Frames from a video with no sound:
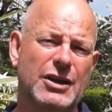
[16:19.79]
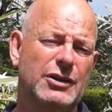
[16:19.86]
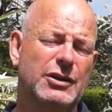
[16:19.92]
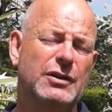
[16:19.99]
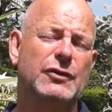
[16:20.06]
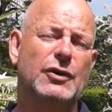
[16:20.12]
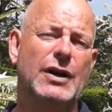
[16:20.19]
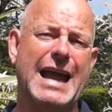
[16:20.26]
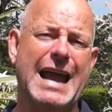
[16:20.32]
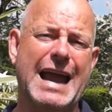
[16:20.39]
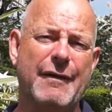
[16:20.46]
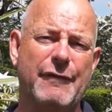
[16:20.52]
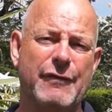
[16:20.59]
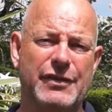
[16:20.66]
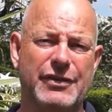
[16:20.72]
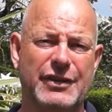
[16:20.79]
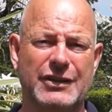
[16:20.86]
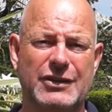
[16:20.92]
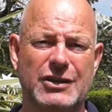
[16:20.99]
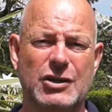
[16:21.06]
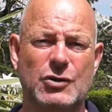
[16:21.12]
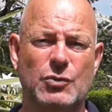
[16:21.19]
You've got everything
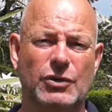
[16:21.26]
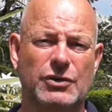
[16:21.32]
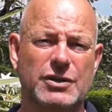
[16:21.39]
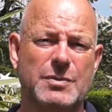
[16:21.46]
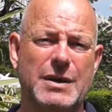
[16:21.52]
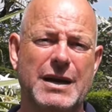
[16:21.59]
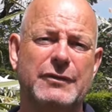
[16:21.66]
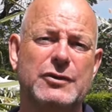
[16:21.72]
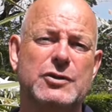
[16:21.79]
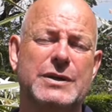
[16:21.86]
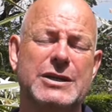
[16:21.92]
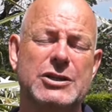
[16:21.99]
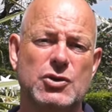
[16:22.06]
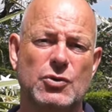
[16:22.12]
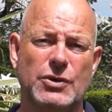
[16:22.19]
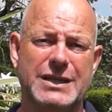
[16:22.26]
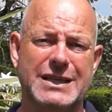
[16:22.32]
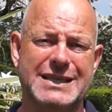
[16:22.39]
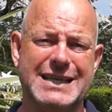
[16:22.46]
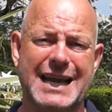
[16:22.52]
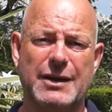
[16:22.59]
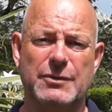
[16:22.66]
that you want to be able to enjoy
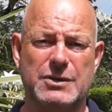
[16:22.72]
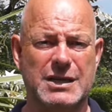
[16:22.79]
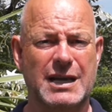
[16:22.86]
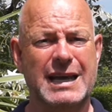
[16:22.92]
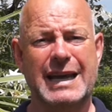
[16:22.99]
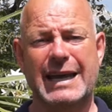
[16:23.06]
this house.